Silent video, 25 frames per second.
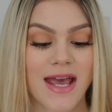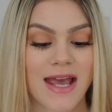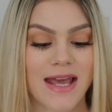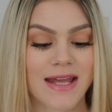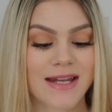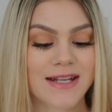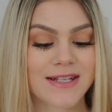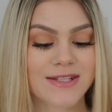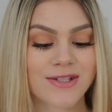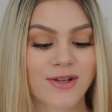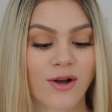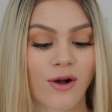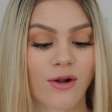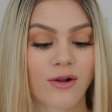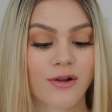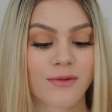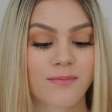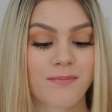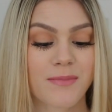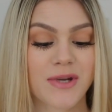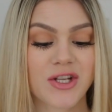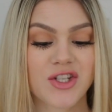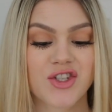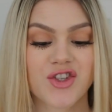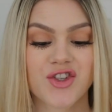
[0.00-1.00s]
It is
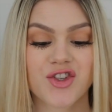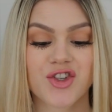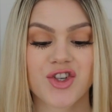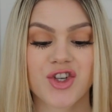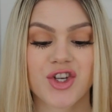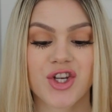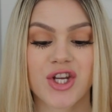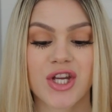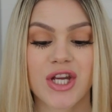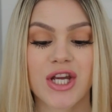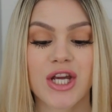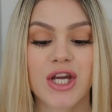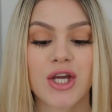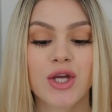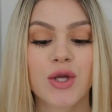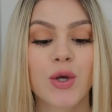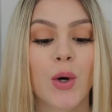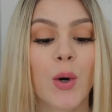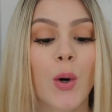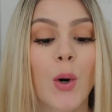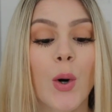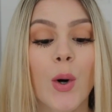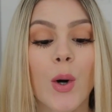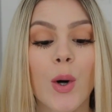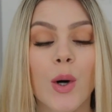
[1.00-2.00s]
called
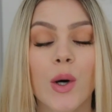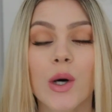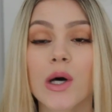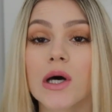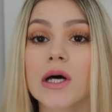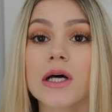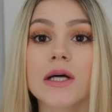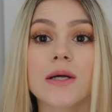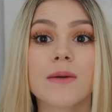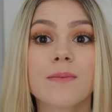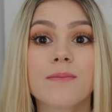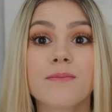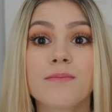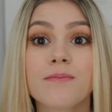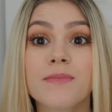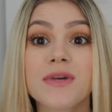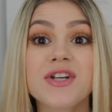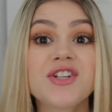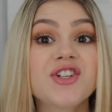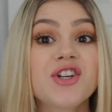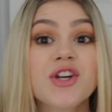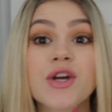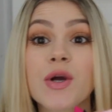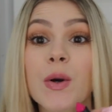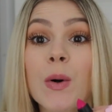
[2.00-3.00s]
Michiyo?
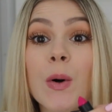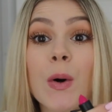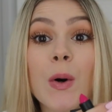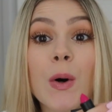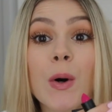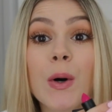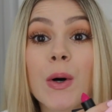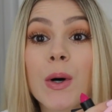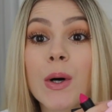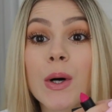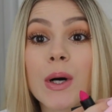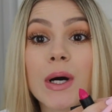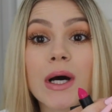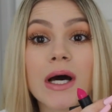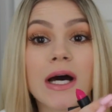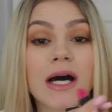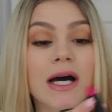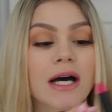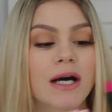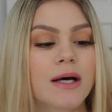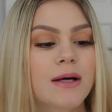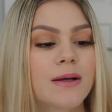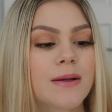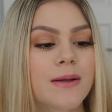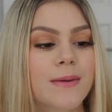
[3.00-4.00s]
Michiyo?
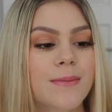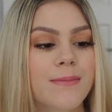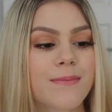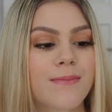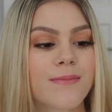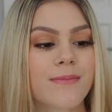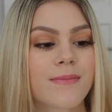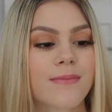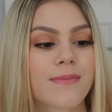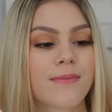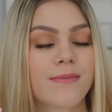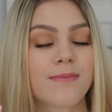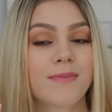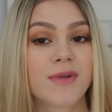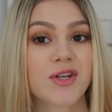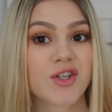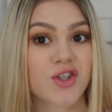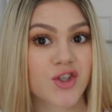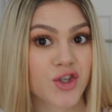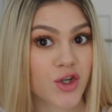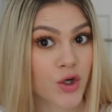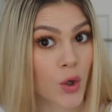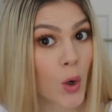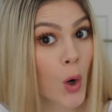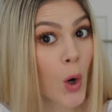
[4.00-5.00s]

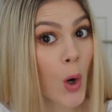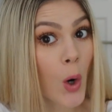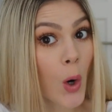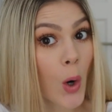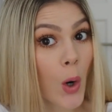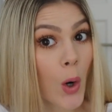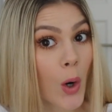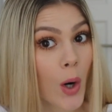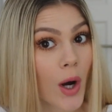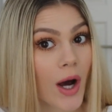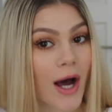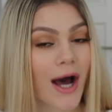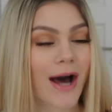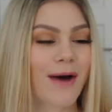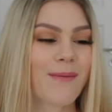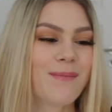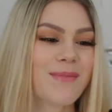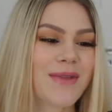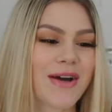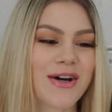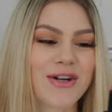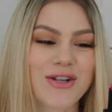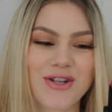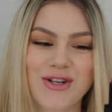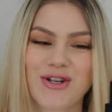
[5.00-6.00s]
Michiyo? I'm
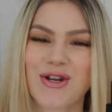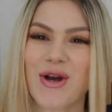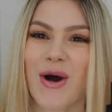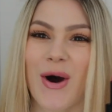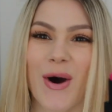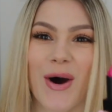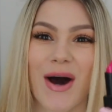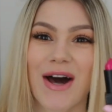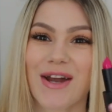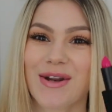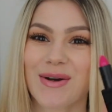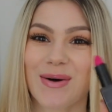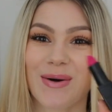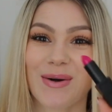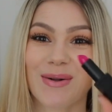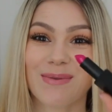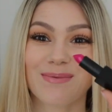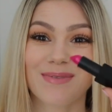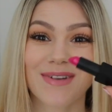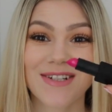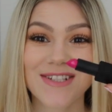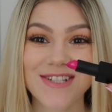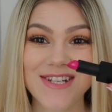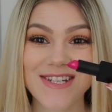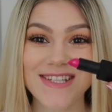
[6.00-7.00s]
not sure at
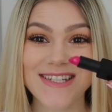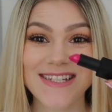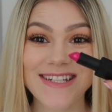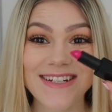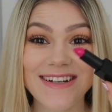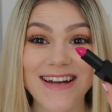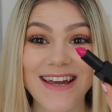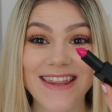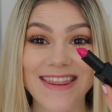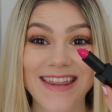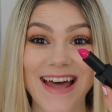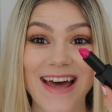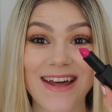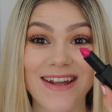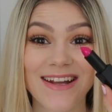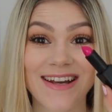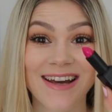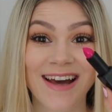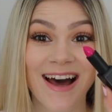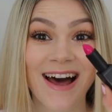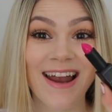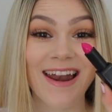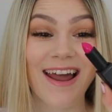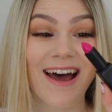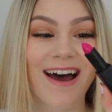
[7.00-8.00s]
all, but just look at that
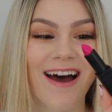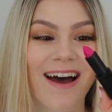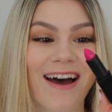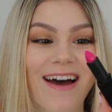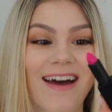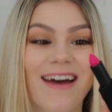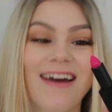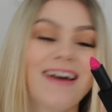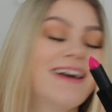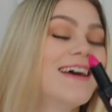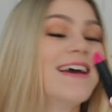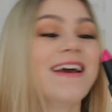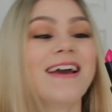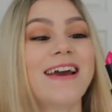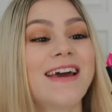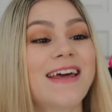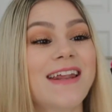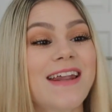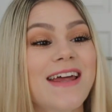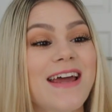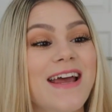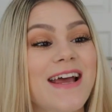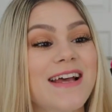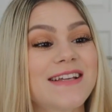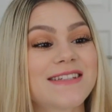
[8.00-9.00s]
color.
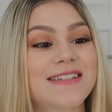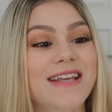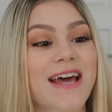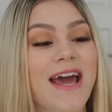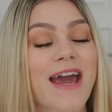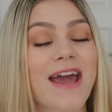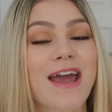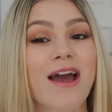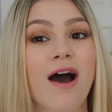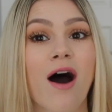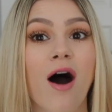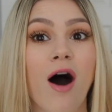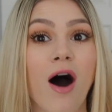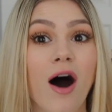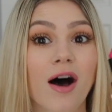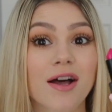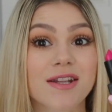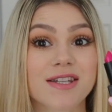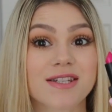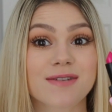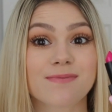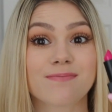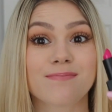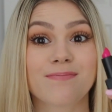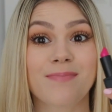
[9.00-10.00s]
It is a
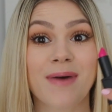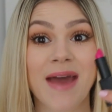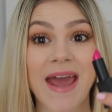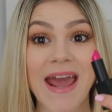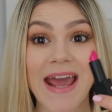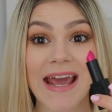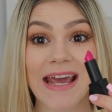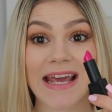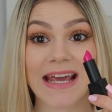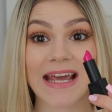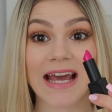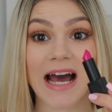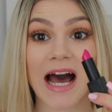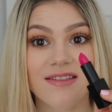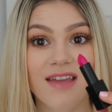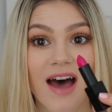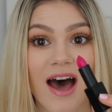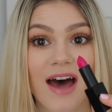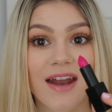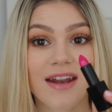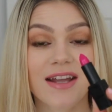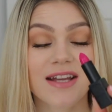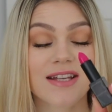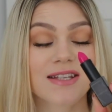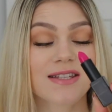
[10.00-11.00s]
hot pink.
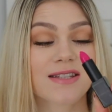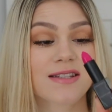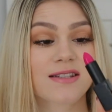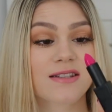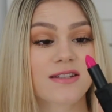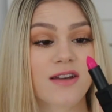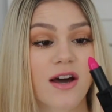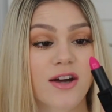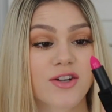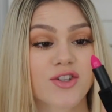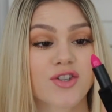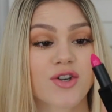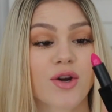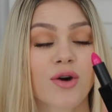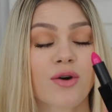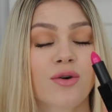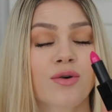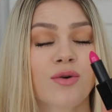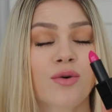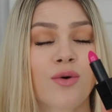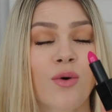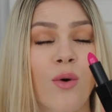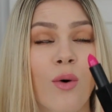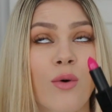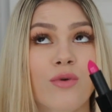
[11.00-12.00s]
That is such
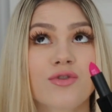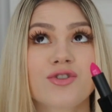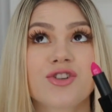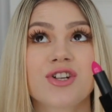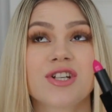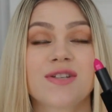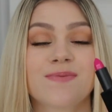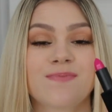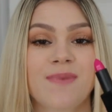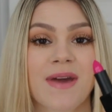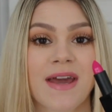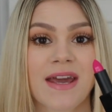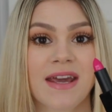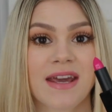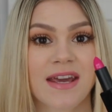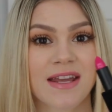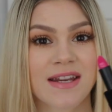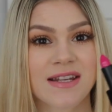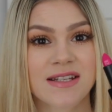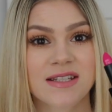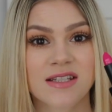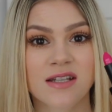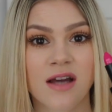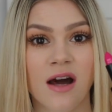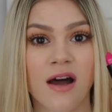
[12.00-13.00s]
a gorgeous pink.
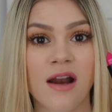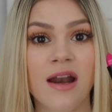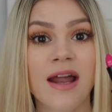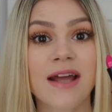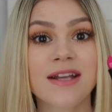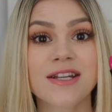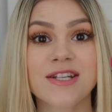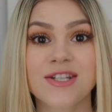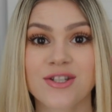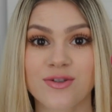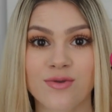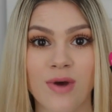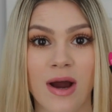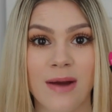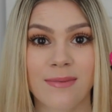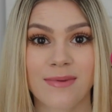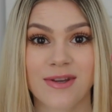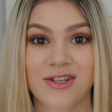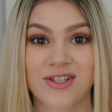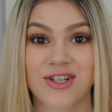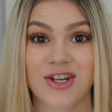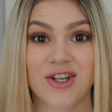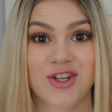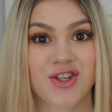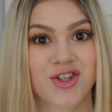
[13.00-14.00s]
It is kind of like
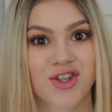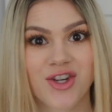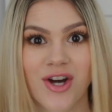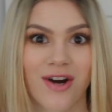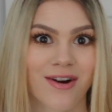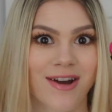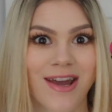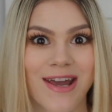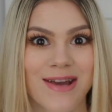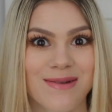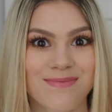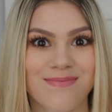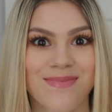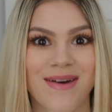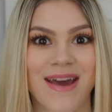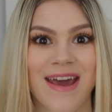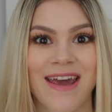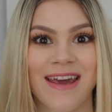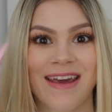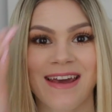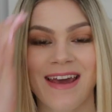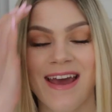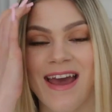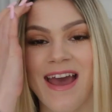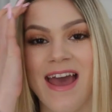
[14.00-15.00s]
described as a shocking
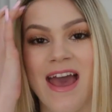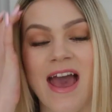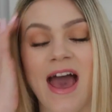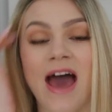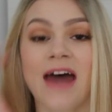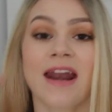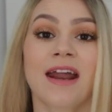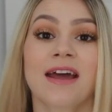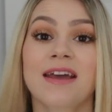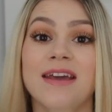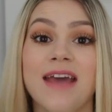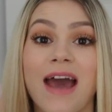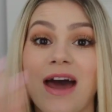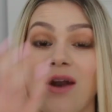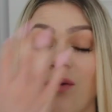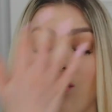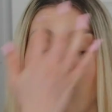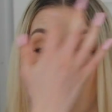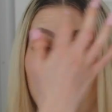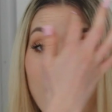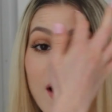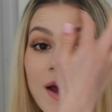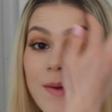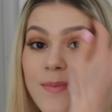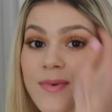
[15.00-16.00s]
pink, and I
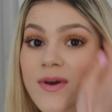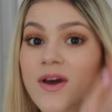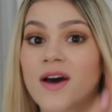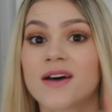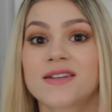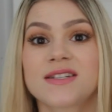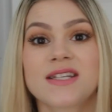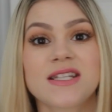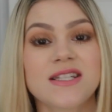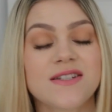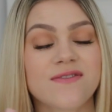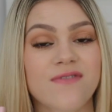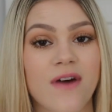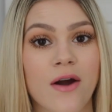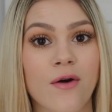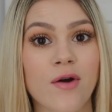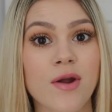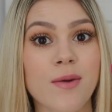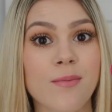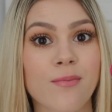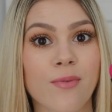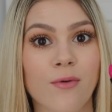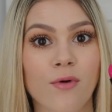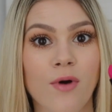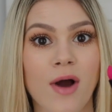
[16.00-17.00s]
get why, because it's
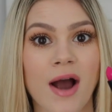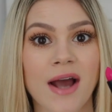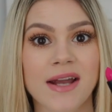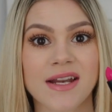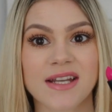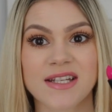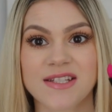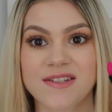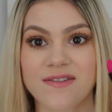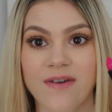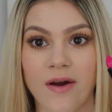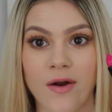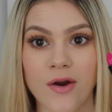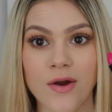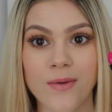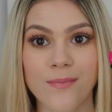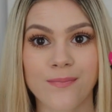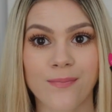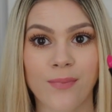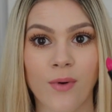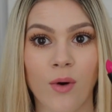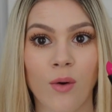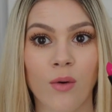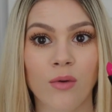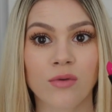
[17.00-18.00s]
very bright, it's
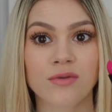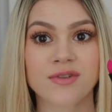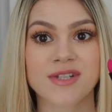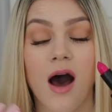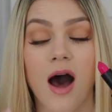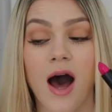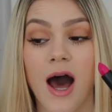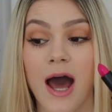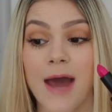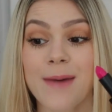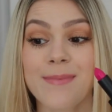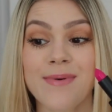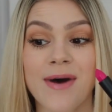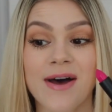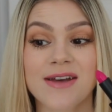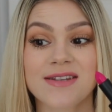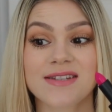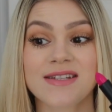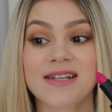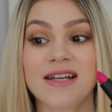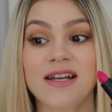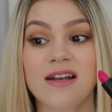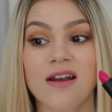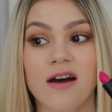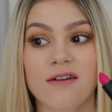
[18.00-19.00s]
very bold. I
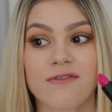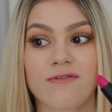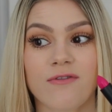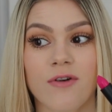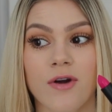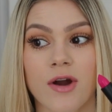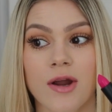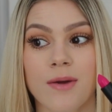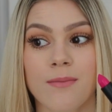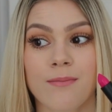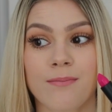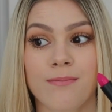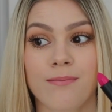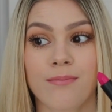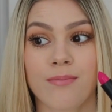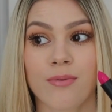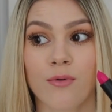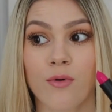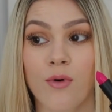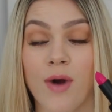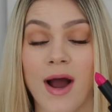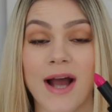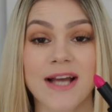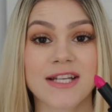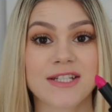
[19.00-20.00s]
personally love wearing
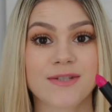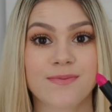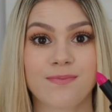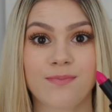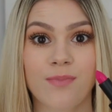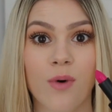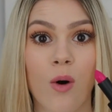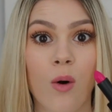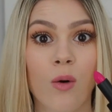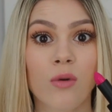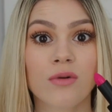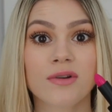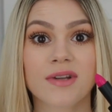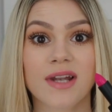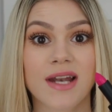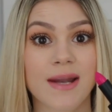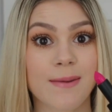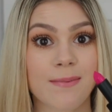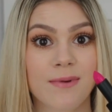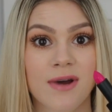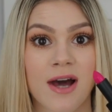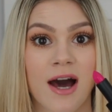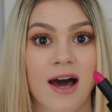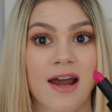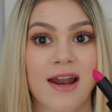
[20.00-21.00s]
bright, bold
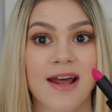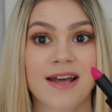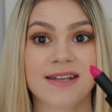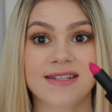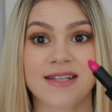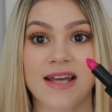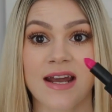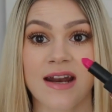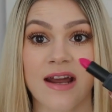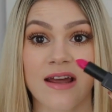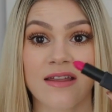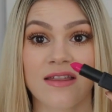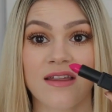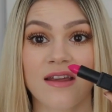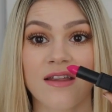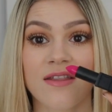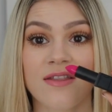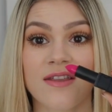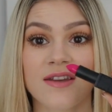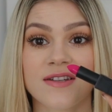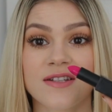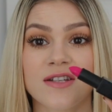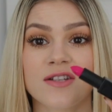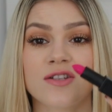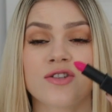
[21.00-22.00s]
lip colors, and I
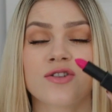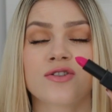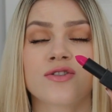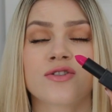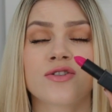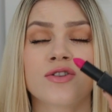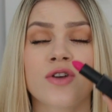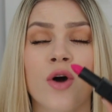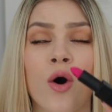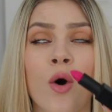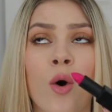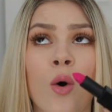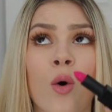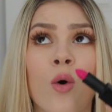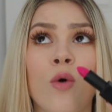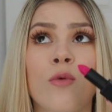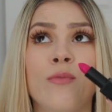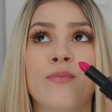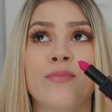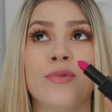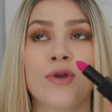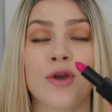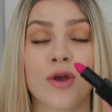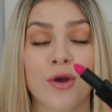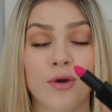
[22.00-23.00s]
think this is
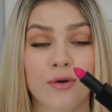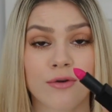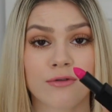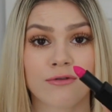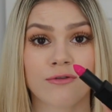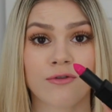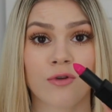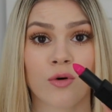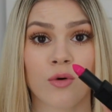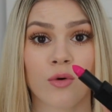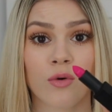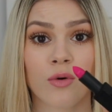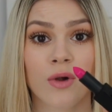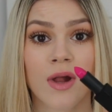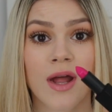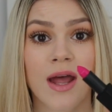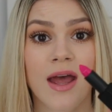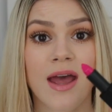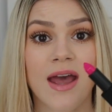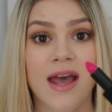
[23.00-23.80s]
so beautiful.